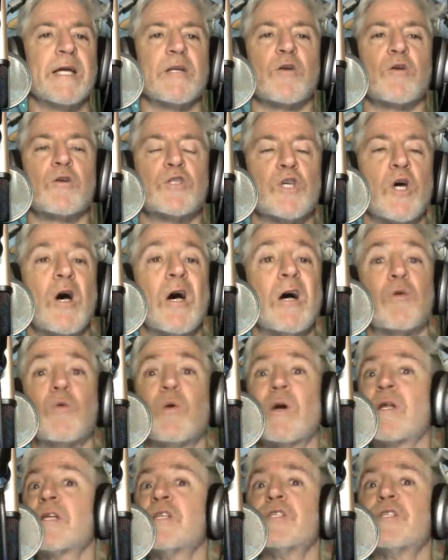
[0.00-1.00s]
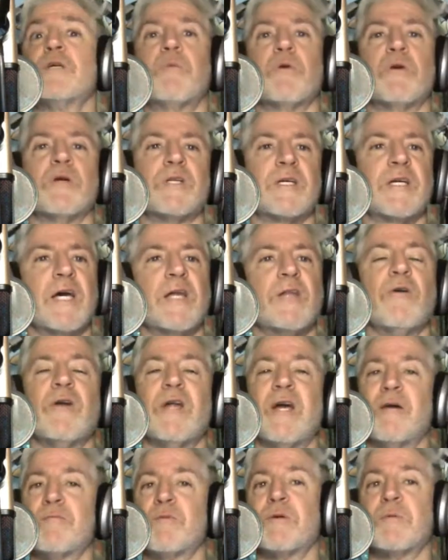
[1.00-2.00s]
and saw how quickly she put it together and
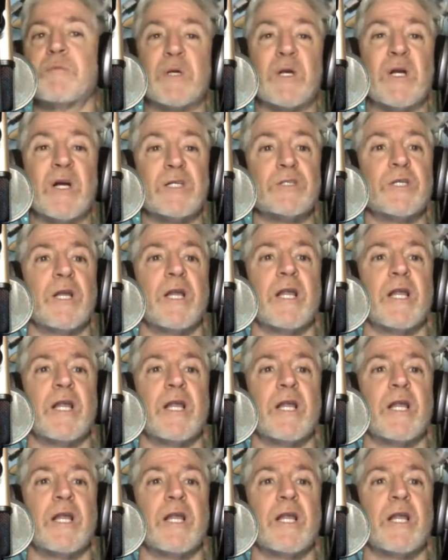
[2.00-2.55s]
helped with production.